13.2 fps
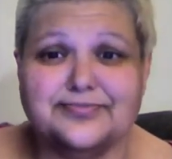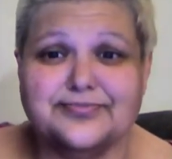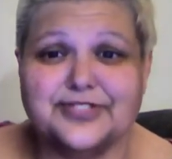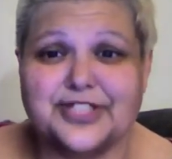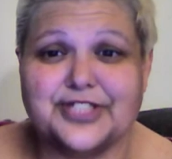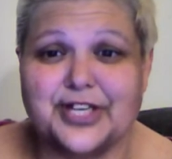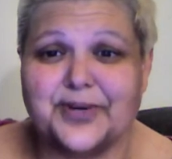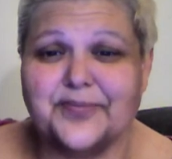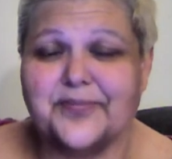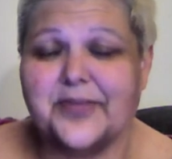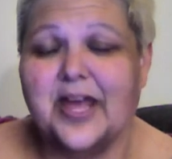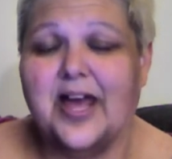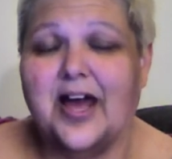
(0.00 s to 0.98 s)
So
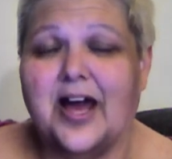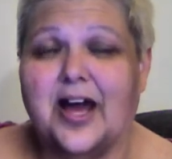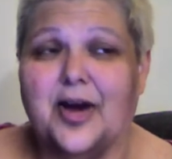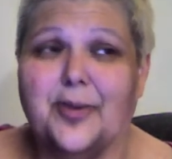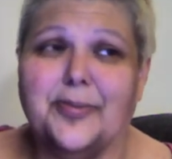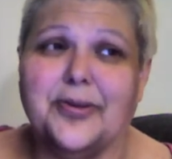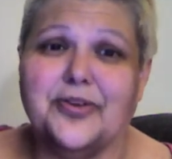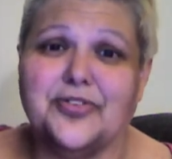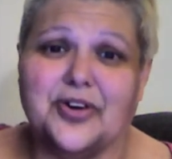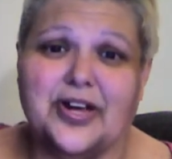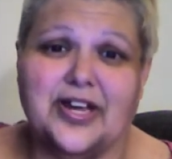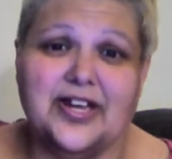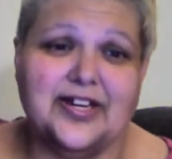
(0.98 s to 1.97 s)
I hope you
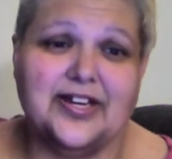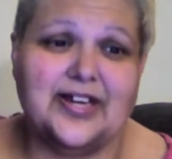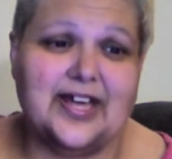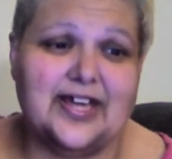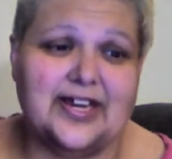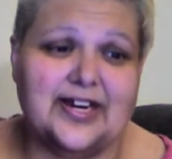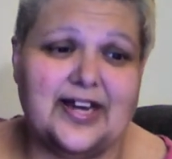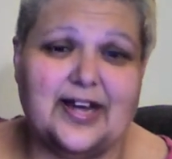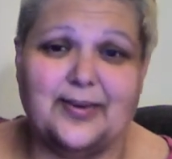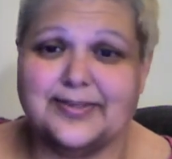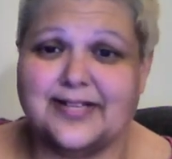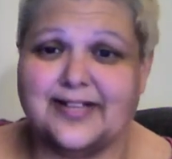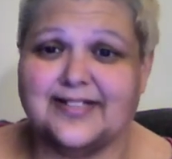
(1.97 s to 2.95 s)
enjoyed, and I
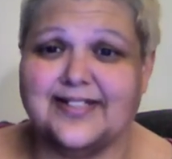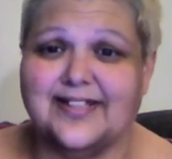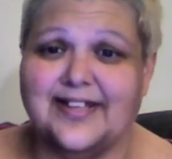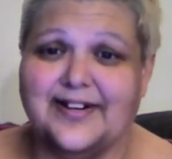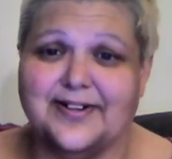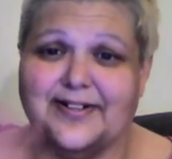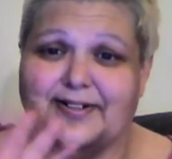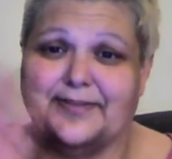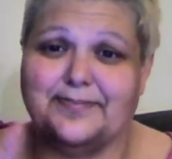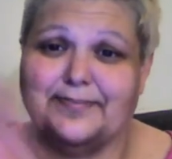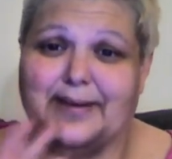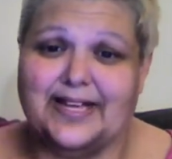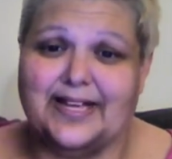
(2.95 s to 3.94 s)
will talk to you later.
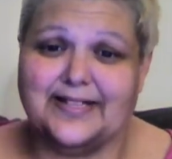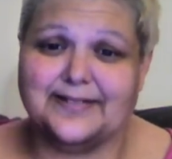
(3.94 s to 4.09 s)
Bye.